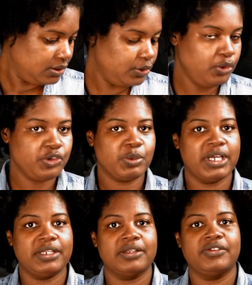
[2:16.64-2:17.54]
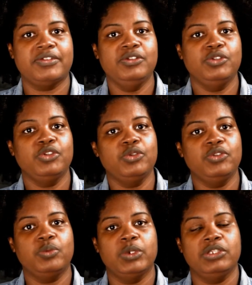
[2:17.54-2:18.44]
those products you
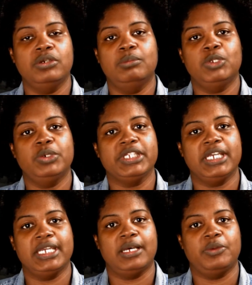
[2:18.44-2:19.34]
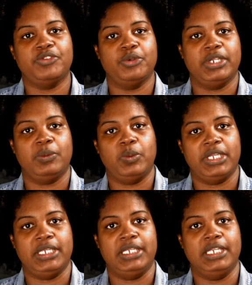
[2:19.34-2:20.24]
use when you're blowing your hair out, so that
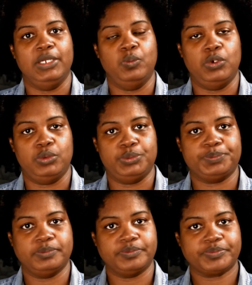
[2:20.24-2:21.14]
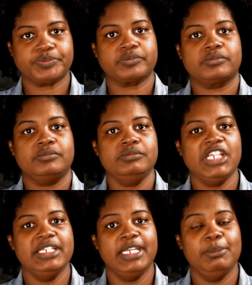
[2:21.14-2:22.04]
way it won't
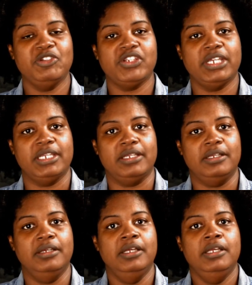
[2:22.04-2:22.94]
damage your hair.